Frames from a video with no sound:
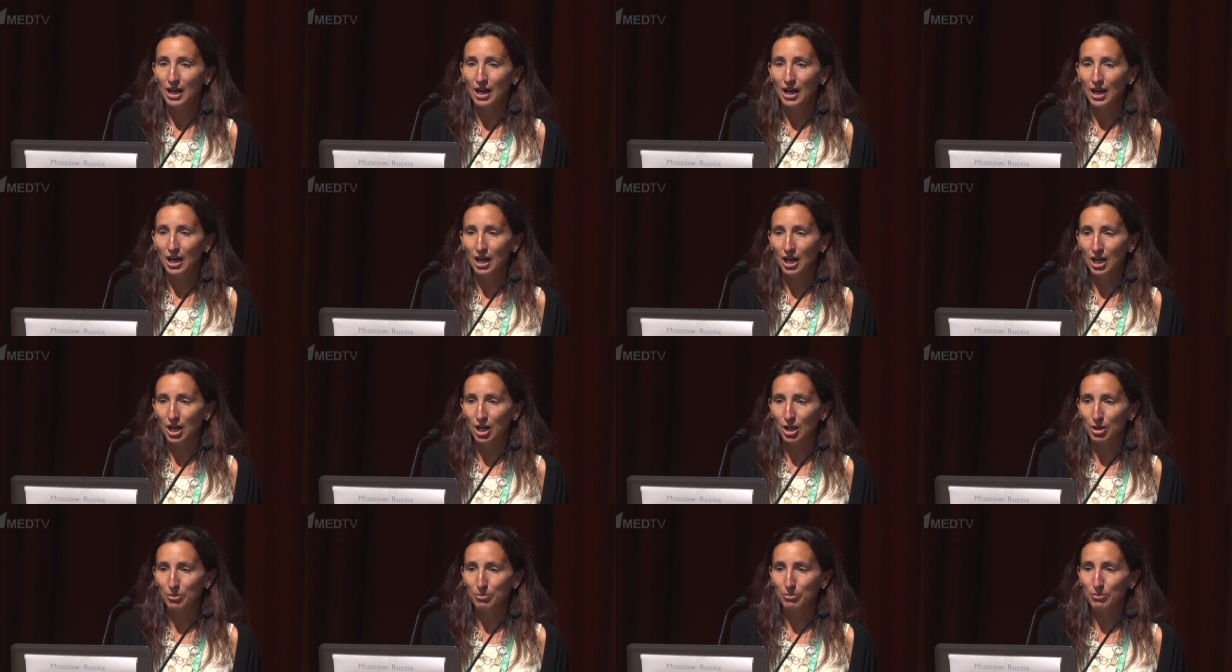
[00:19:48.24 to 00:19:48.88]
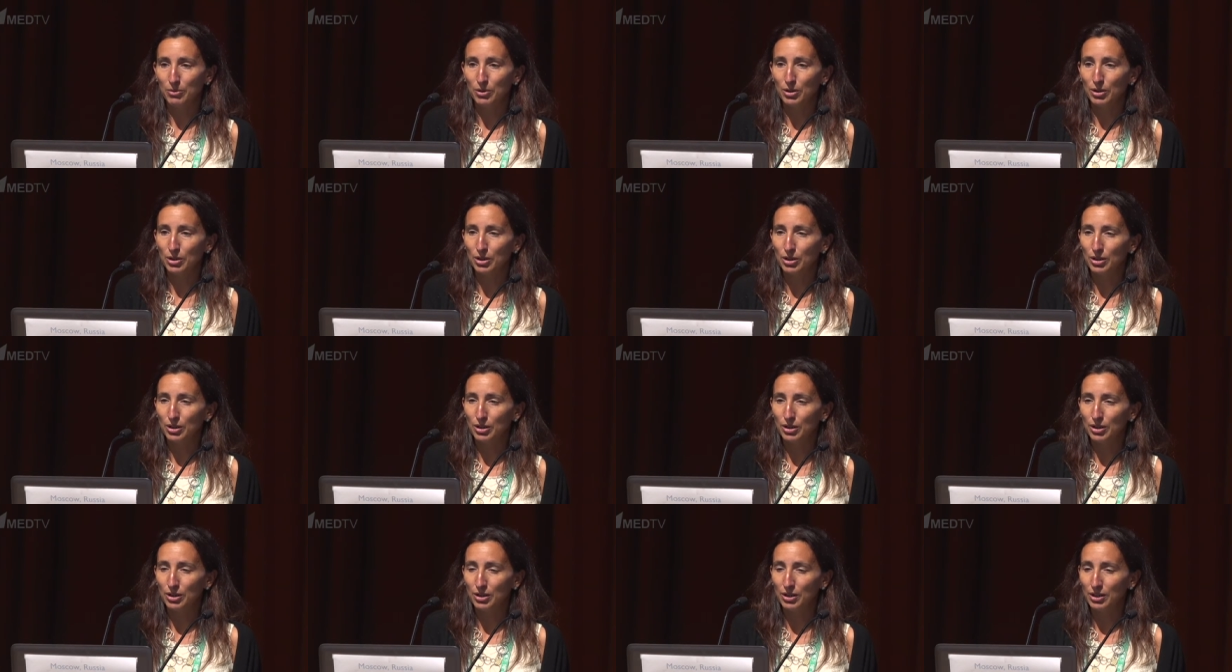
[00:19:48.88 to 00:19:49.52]

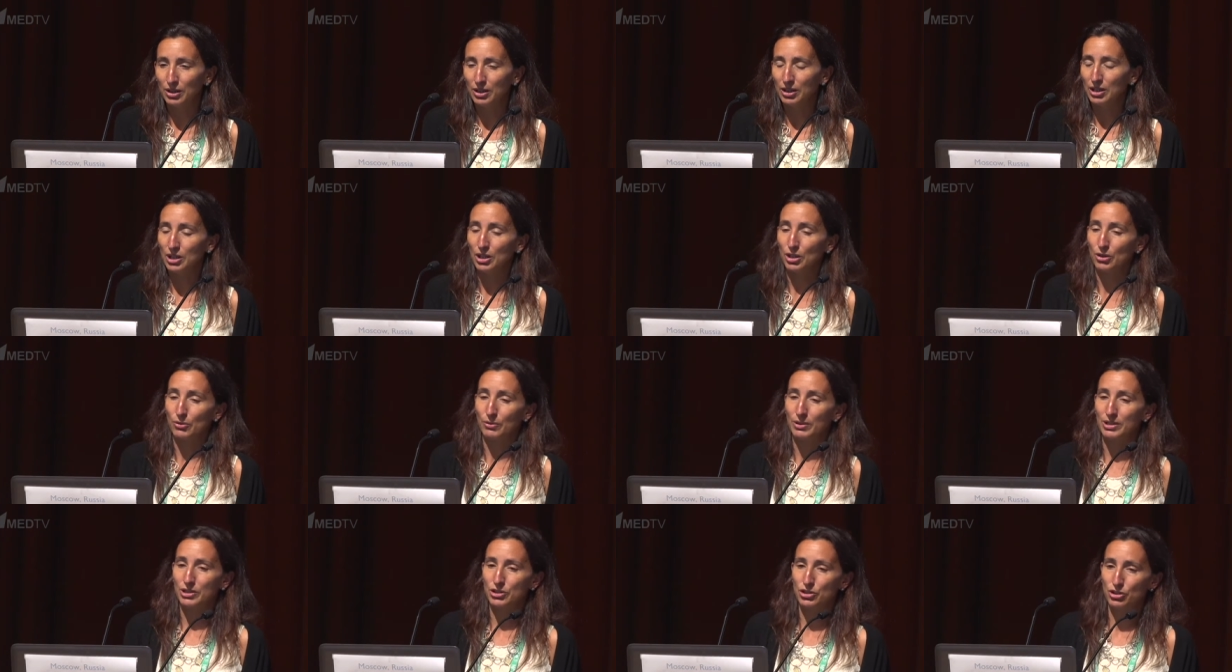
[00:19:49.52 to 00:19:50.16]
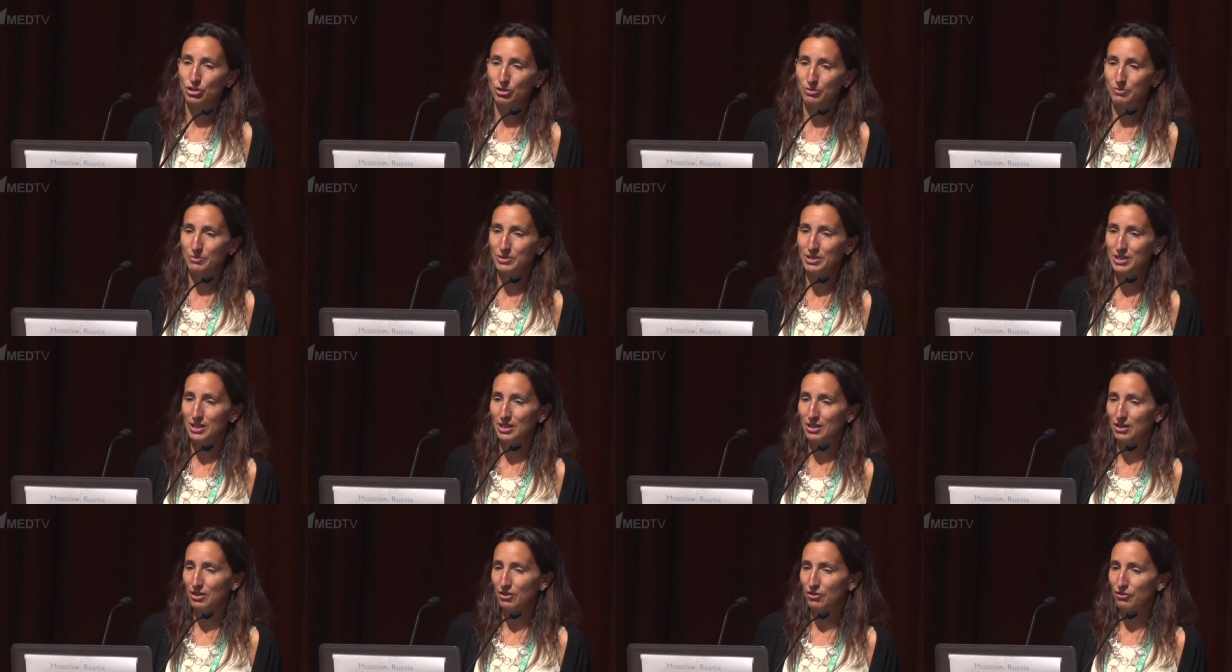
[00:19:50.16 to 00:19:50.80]
in terms
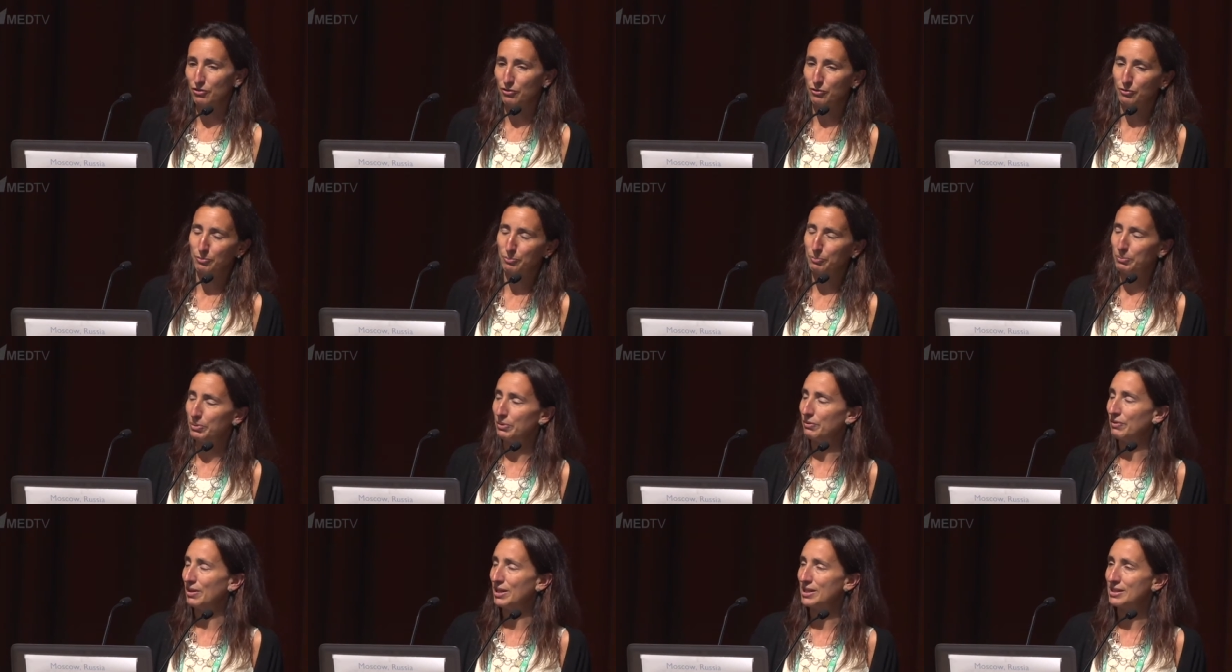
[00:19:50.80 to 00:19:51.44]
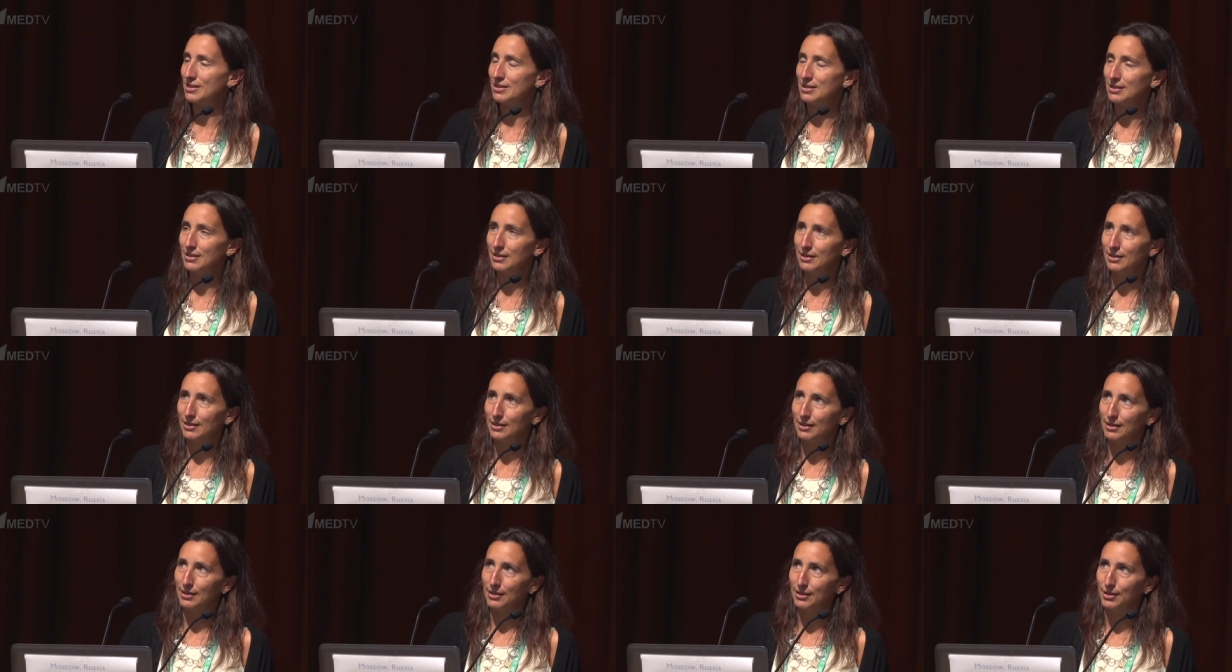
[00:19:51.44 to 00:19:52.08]
of
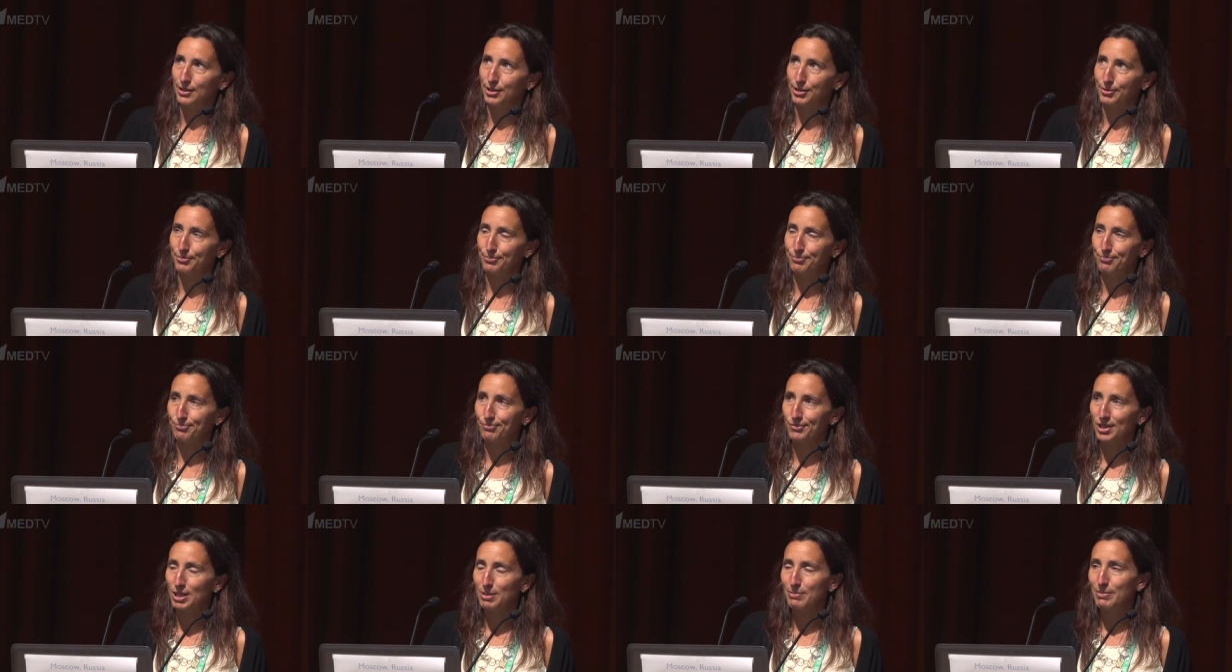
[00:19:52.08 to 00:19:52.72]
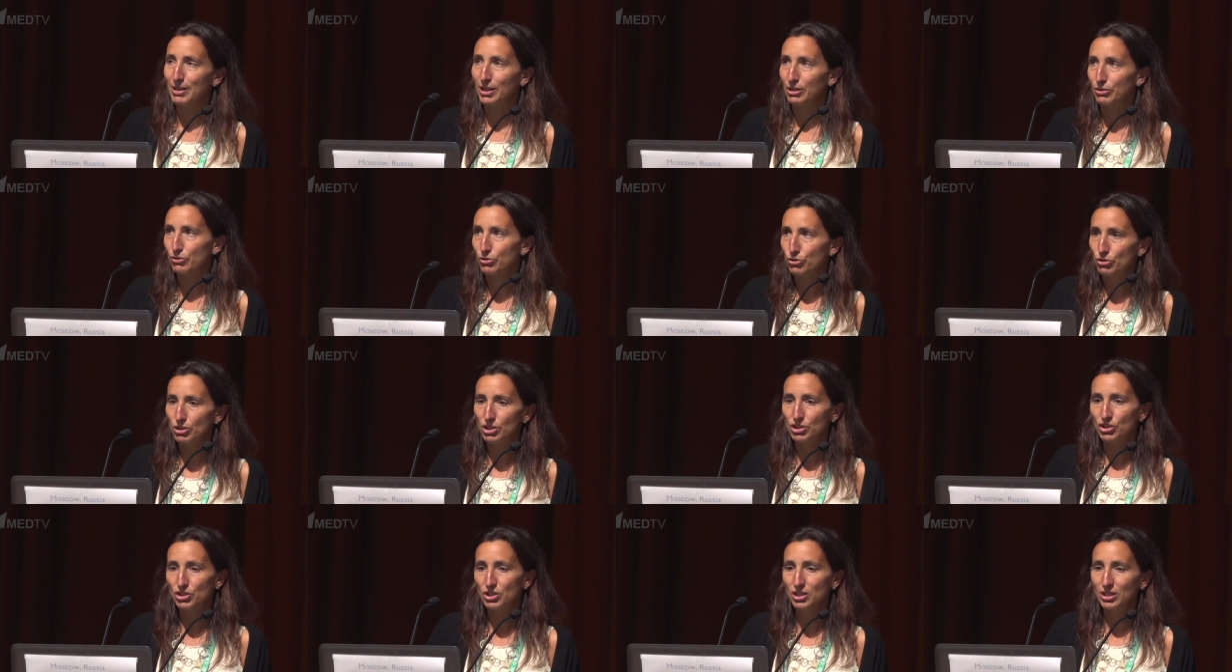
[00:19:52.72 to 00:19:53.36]
preventing
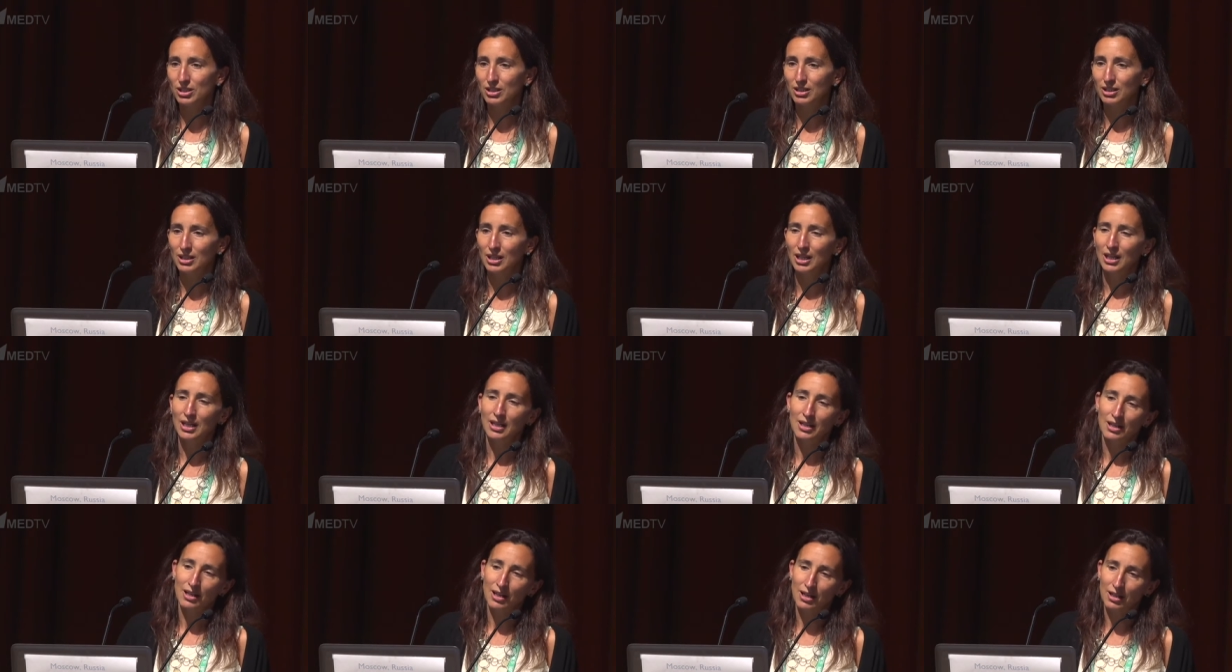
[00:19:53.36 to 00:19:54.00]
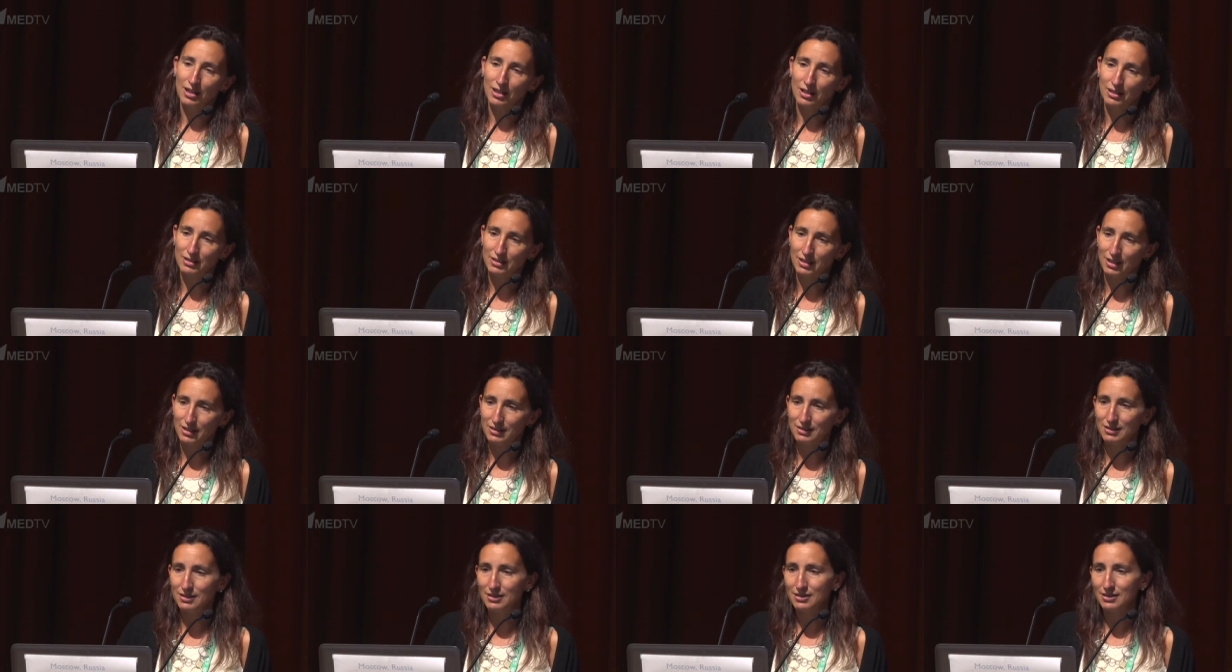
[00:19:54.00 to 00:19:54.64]
malnutrition
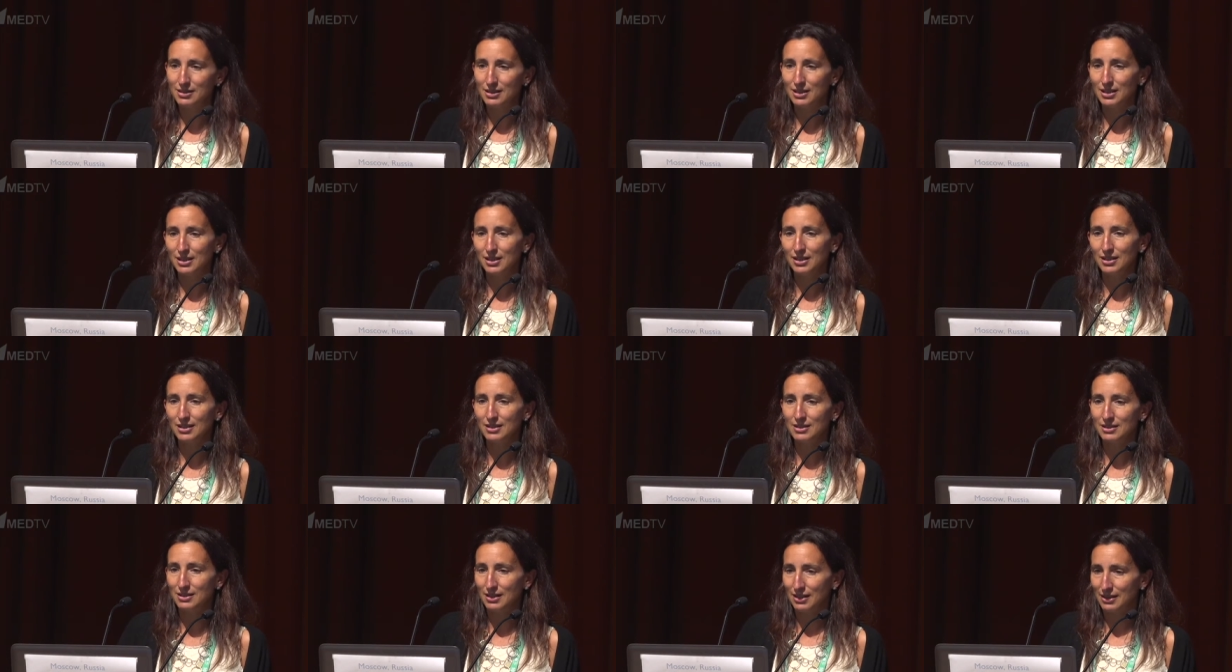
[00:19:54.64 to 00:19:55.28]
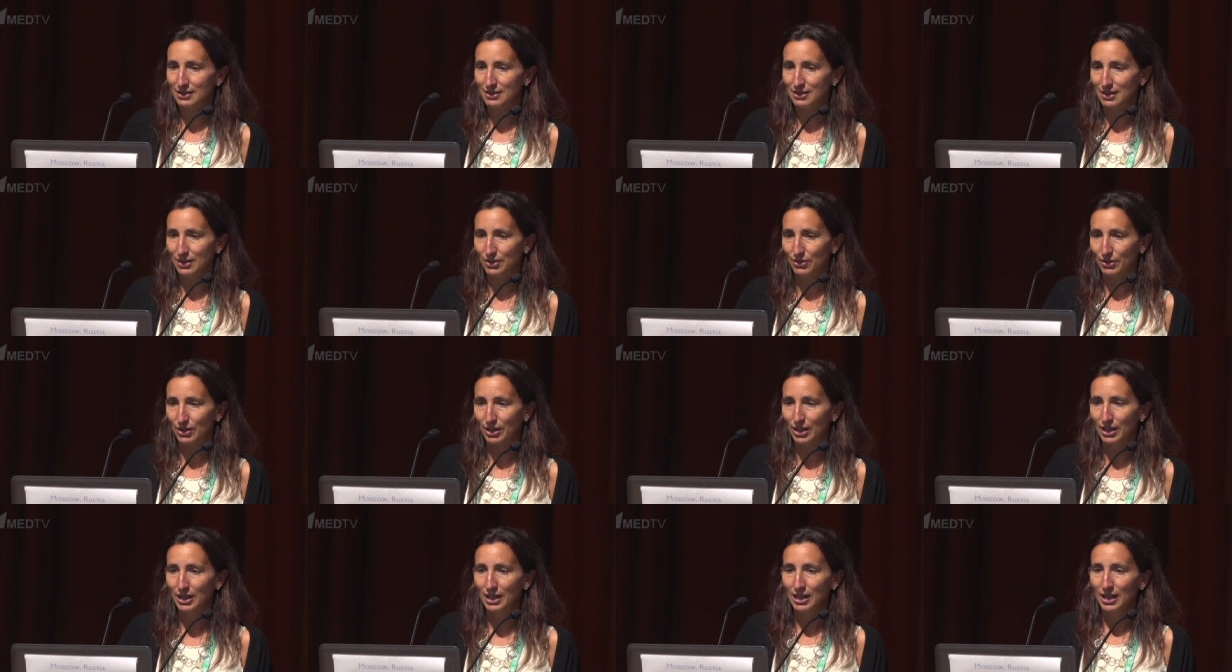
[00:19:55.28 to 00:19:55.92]
toxicities, et
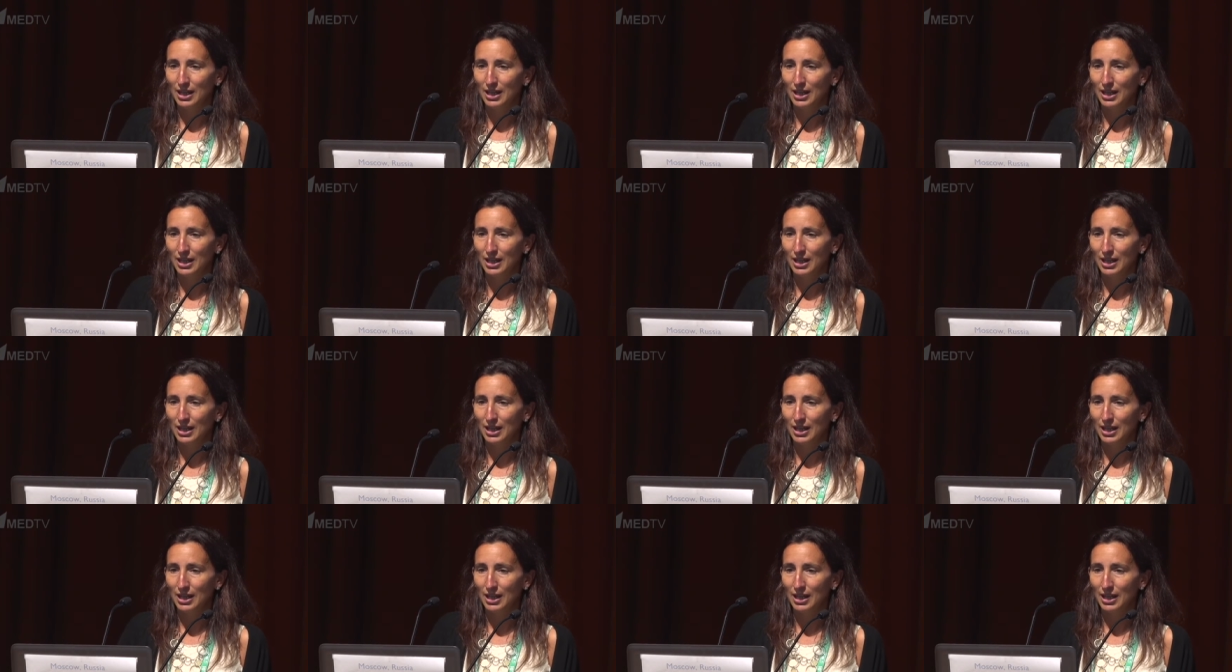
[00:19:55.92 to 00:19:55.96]
cetera.